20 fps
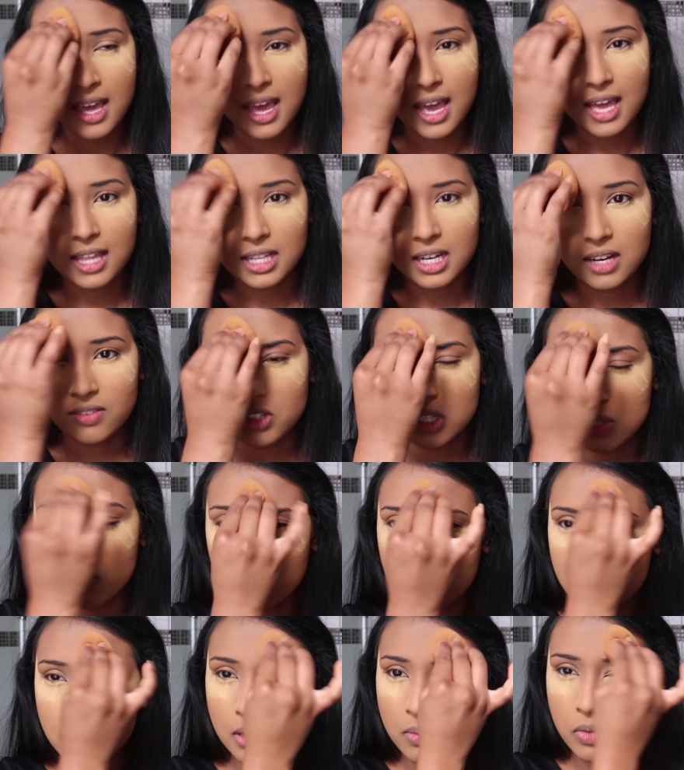and then I've just
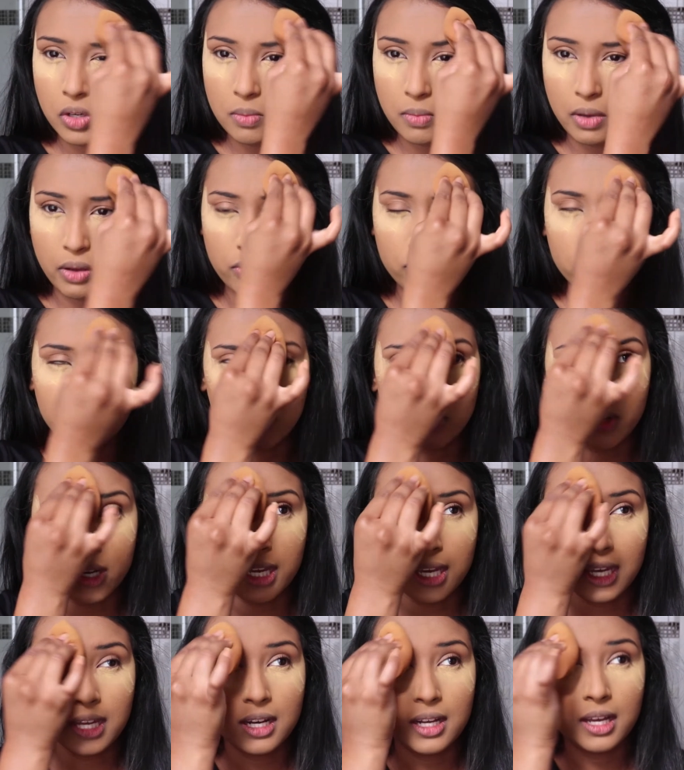put some on my
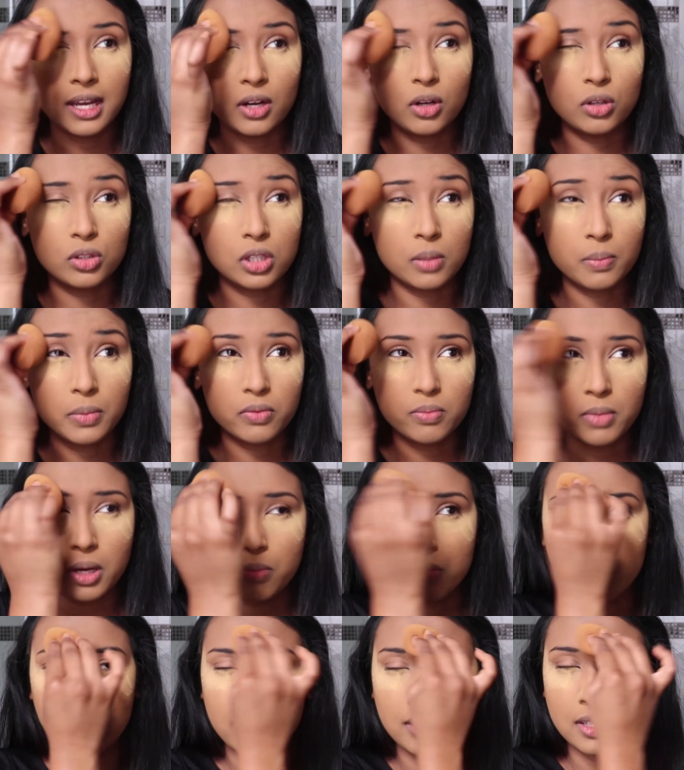forehead and on top of my
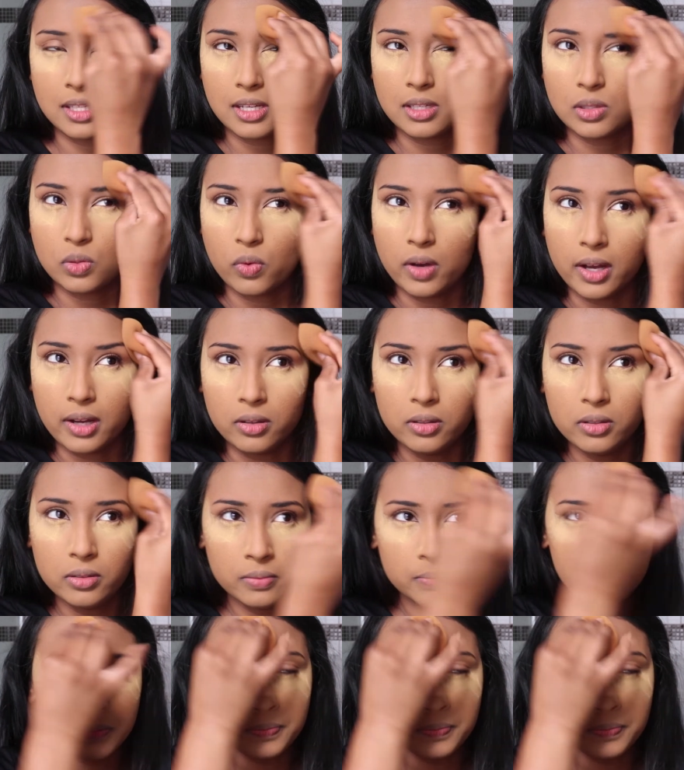brows as well.